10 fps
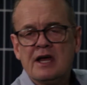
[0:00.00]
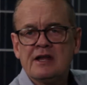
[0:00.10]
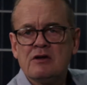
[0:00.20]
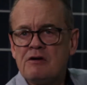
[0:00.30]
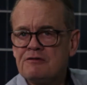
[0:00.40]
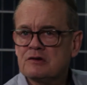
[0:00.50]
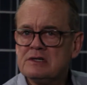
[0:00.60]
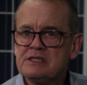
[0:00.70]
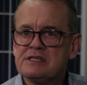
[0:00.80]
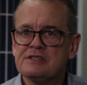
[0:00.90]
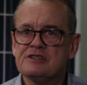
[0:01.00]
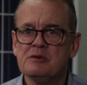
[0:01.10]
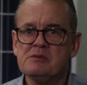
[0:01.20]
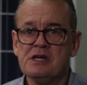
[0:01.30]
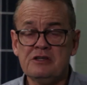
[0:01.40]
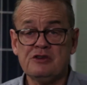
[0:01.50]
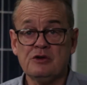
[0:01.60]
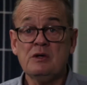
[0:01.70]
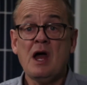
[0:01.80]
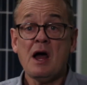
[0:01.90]
an off-grid system
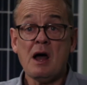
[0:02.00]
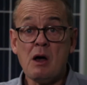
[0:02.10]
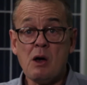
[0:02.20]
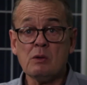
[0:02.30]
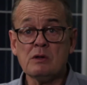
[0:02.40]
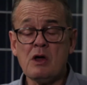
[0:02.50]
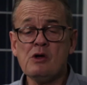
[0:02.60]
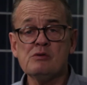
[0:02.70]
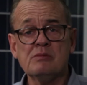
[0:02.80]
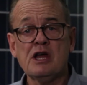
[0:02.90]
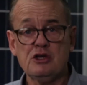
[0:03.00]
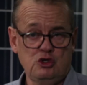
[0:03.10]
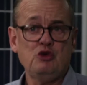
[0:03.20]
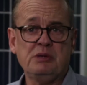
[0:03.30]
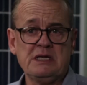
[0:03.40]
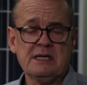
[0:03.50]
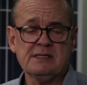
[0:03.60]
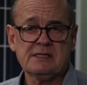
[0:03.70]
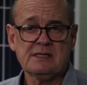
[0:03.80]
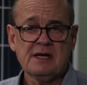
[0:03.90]
into a whole home
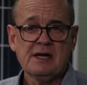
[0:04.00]
UPS.